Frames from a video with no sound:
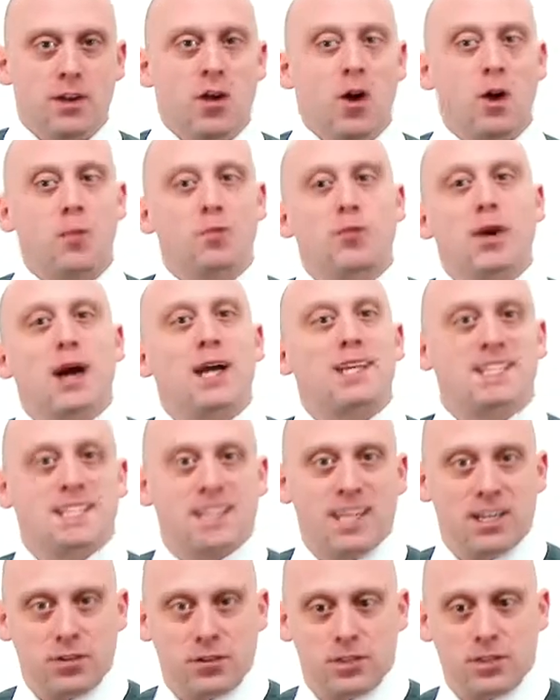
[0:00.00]
are
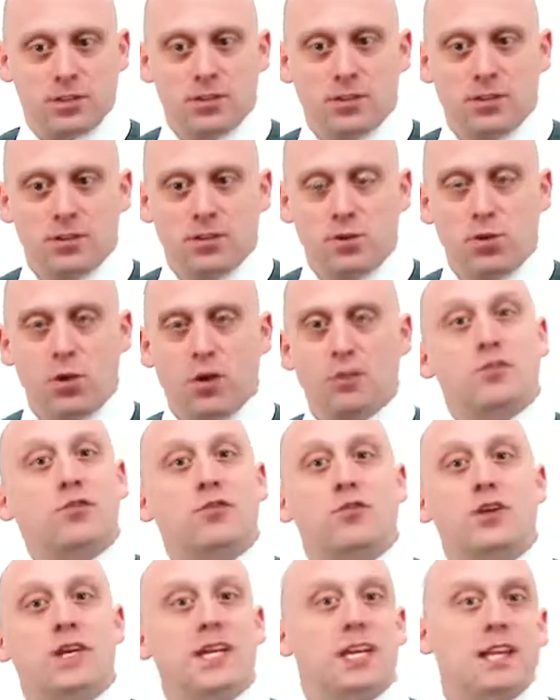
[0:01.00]
bystanders who are
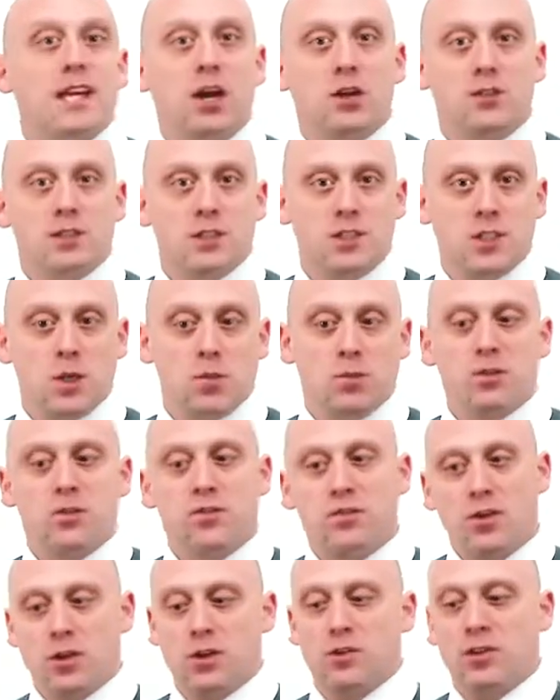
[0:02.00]
freaking out that someone's
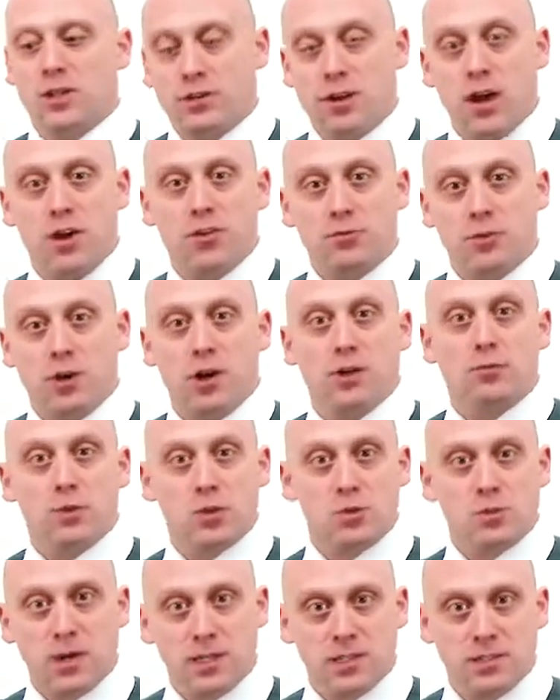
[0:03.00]
fell on the ground
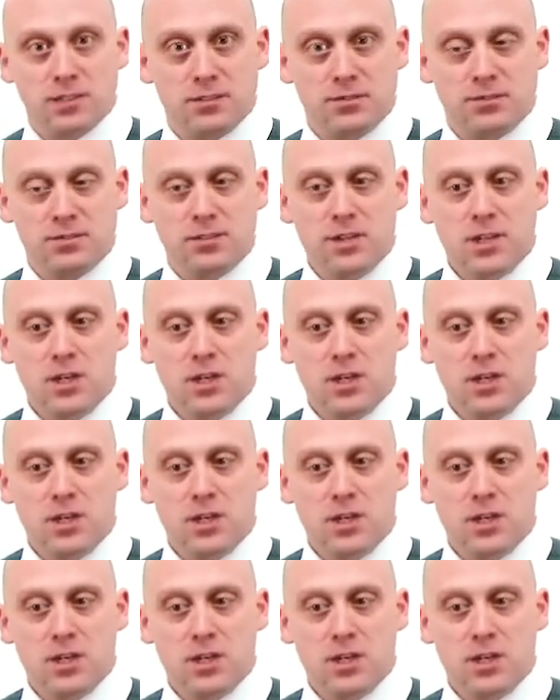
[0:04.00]
unresponsive.